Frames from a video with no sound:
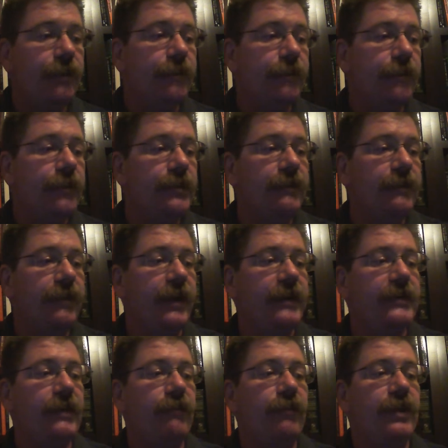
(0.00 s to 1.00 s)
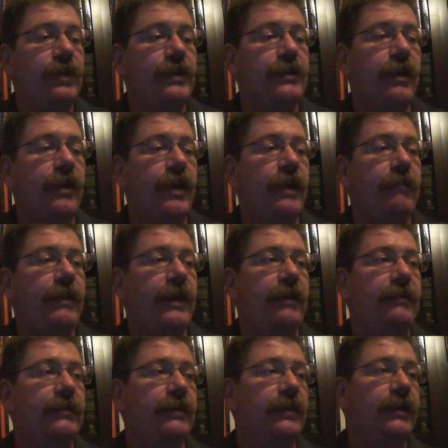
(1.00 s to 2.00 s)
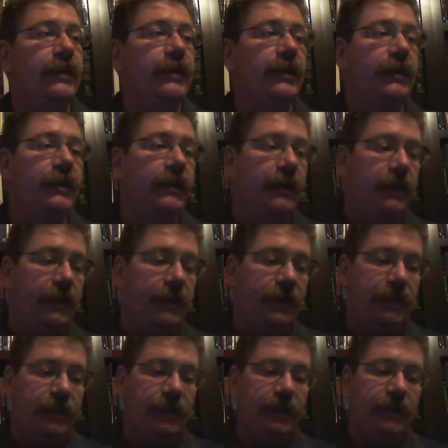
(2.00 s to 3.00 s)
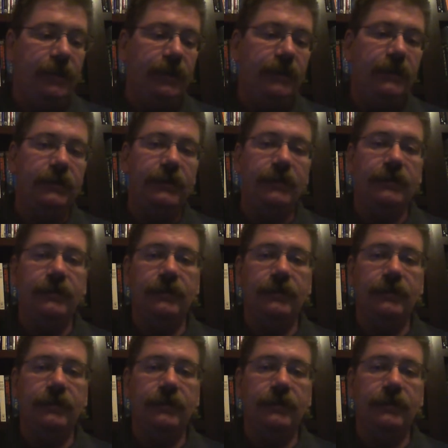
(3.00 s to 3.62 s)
The first device I want to talk about is